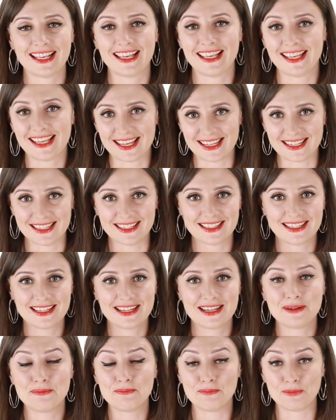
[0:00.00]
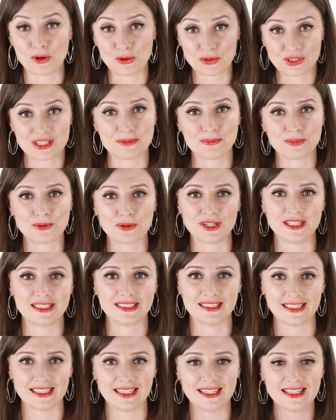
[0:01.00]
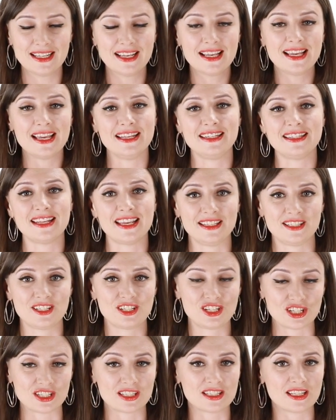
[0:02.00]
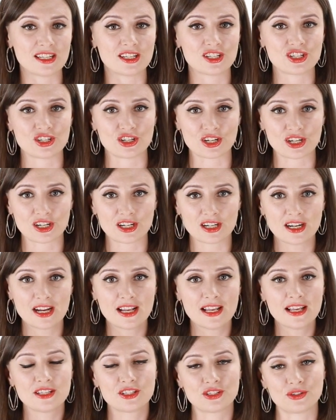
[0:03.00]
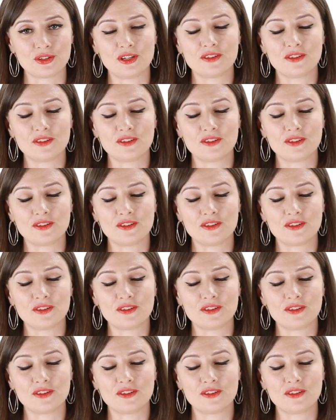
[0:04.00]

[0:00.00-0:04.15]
And most importantly, it tastes just like sugar, so